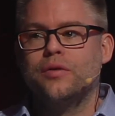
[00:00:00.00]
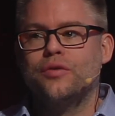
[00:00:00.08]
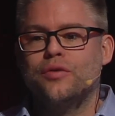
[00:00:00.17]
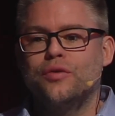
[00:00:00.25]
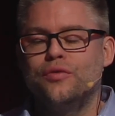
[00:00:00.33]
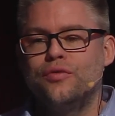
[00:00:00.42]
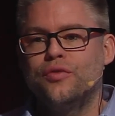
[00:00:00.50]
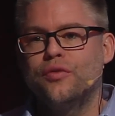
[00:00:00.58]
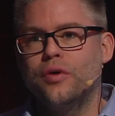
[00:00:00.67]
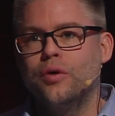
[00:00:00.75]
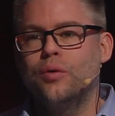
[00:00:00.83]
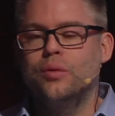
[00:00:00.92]

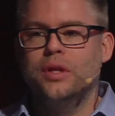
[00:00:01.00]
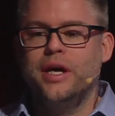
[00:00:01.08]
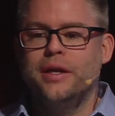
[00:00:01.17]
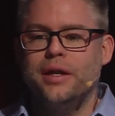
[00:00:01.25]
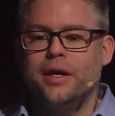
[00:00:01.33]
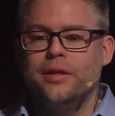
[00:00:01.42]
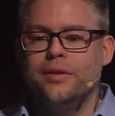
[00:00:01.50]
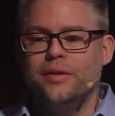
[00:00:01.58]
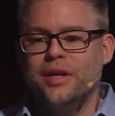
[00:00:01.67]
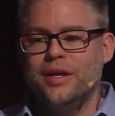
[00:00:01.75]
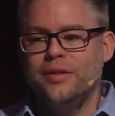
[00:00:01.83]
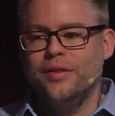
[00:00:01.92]
control
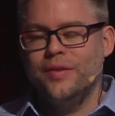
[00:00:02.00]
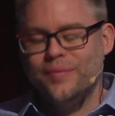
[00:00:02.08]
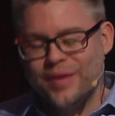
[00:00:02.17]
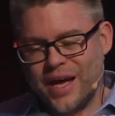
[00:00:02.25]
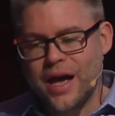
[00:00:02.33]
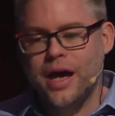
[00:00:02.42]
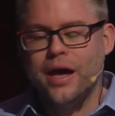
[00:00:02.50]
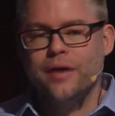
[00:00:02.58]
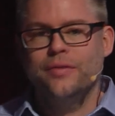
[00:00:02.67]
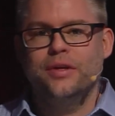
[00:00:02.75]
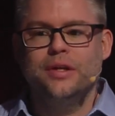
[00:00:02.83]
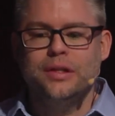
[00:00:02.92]
and
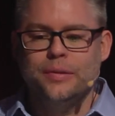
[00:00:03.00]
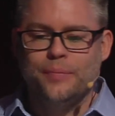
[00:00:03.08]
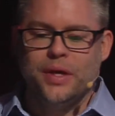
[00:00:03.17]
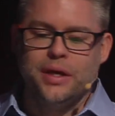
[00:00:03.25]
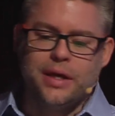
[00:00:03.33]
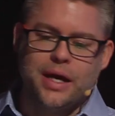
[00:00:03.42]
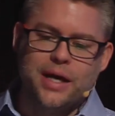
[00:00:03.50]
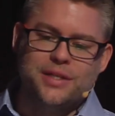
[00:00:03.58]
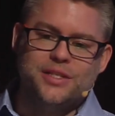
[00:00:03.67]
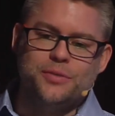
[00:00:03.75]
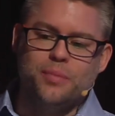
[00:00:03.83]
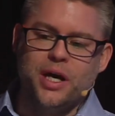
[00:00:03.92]
handle
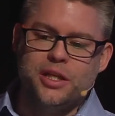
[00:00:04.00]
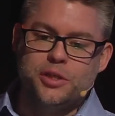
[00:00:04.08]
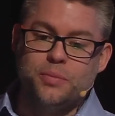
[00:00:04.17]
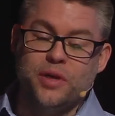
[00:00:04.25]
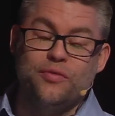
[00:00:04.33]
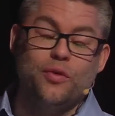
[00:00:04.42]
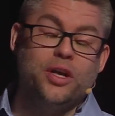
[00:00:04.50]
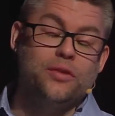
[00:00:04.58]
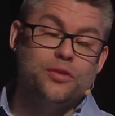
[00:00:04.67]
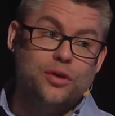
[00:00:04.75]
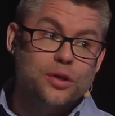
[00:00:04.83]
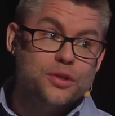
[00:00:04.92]
access management for
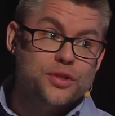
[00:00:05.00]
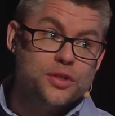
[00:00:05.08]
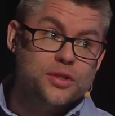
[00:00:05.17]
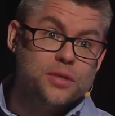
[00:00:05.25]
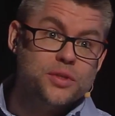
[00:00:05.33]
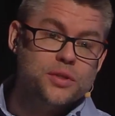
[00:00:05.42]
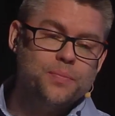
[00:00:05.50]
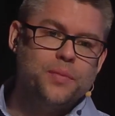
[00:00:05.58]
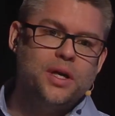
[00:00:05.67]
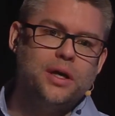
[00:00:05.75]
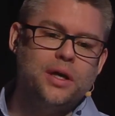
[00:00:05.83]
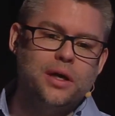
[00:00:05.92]
internal systems
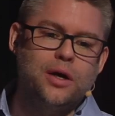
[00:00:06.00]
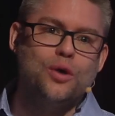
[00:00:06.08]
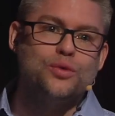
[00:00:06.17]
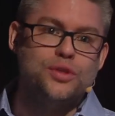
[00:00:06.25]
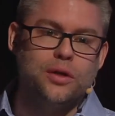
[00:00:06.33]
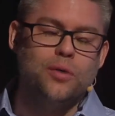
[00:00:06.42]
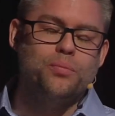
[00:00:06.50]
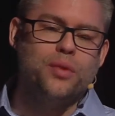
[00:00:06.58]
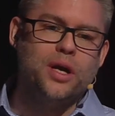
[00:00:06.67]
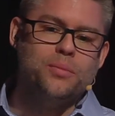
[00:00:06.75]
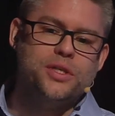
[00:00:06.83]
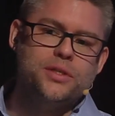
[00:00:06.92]
hosted on
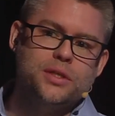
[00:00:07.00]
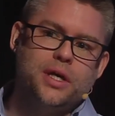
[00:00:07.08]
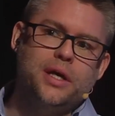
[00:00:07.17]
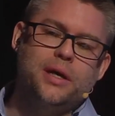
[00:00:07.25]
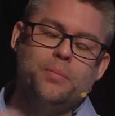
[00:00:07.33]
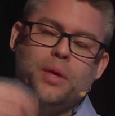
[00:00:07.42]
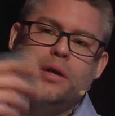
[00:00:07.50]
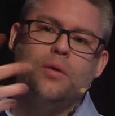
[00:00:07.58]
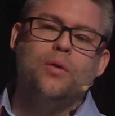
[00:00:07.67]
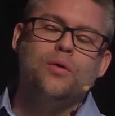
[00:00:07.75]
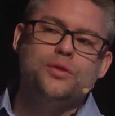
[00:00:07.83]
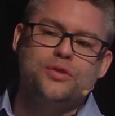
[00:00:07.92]
premise, but
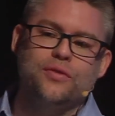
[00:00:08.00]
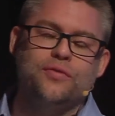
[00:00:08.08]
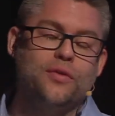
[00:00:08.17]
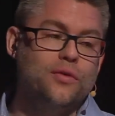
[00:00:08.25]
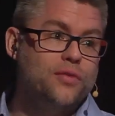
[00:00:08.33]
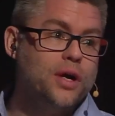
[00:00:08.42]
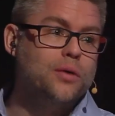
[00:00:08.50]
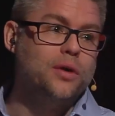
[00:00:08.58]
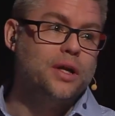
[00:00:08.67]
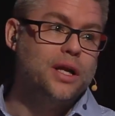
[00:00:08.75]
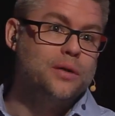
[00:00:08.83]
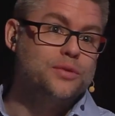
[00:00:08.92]
also for our
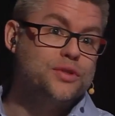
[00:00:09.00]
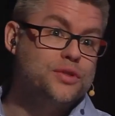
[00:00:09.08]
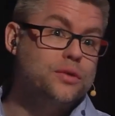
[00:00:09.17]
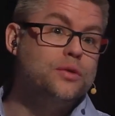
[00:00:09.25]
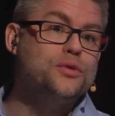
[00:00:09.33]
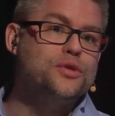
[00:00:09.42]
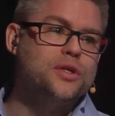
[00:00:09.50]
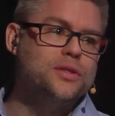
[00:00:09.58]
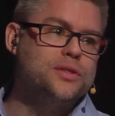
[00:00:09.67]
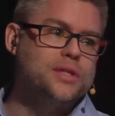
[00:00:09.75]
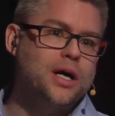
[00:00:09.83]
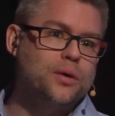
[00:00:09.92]
cloud
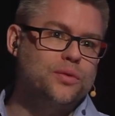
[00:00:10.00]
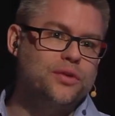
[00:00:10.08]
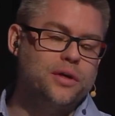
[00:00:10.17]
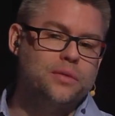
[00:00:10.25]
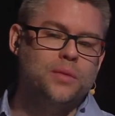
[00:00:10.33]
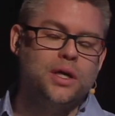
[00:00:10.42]
solutions out there.